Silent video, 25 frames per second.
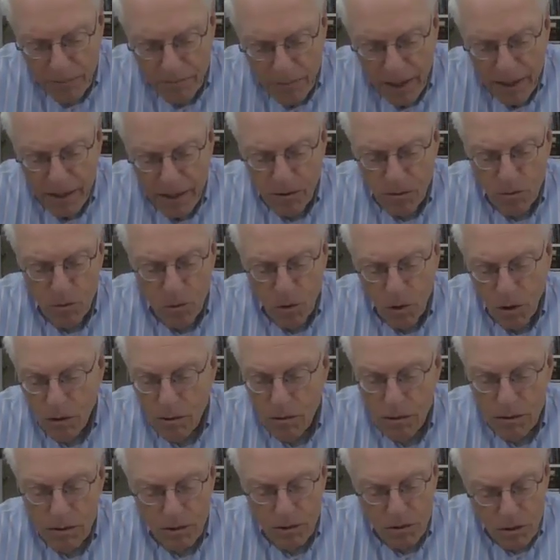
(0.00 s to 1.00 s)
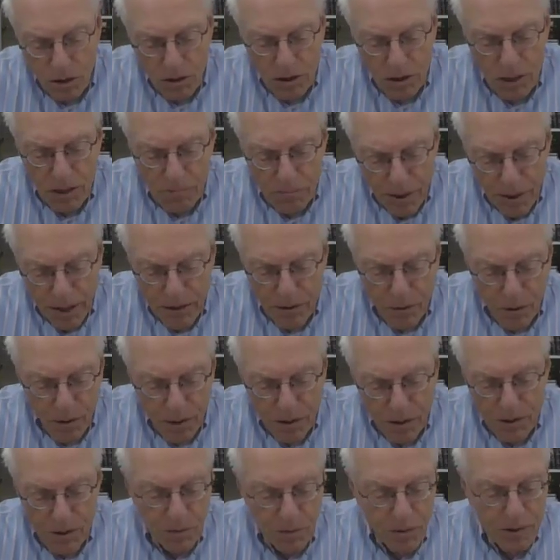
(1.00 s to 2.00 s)
Make a rule. You should only pay the
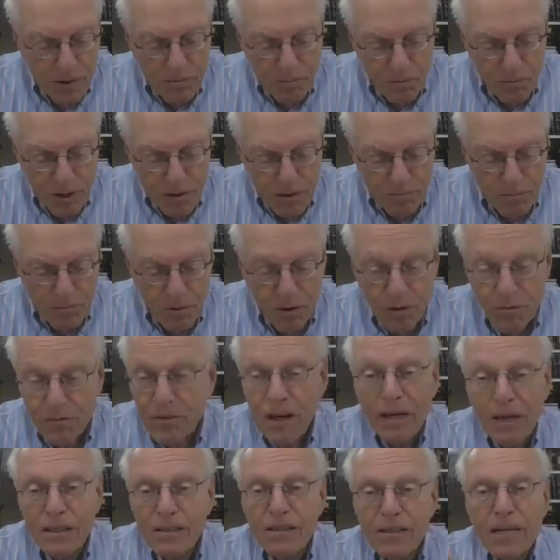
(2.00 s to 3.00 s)
workers with proof.